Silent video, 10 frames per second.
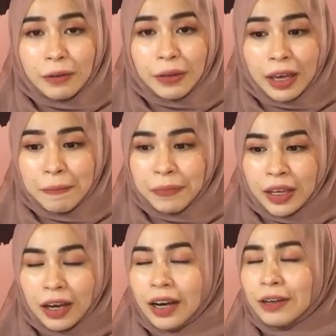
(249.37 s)
Okay,
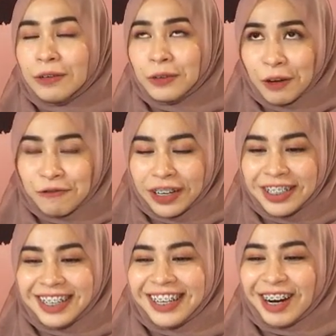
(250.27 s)
not
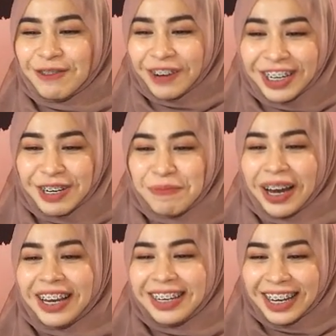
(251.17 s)
funded, they are funded
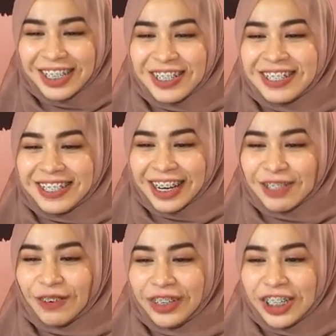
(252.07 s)
by National
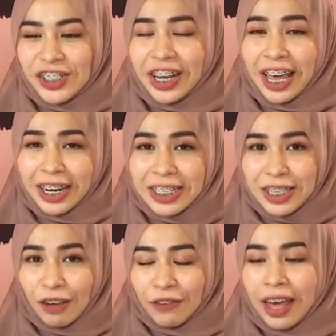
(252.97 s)
Science Foundation,
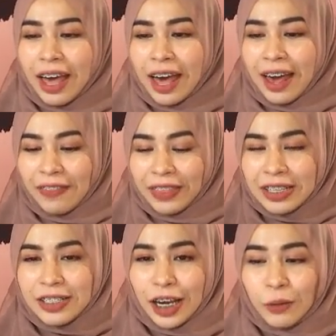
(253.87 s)
NSF, and
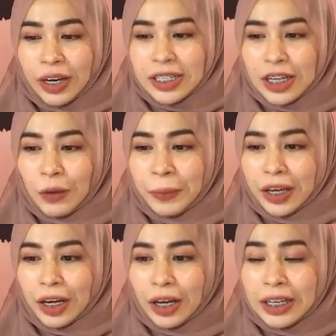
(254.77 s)
this network has now
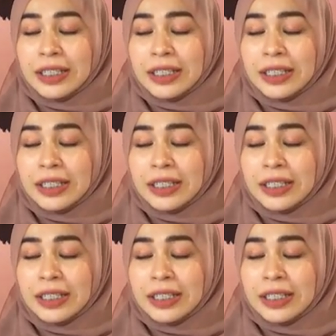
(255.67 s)
become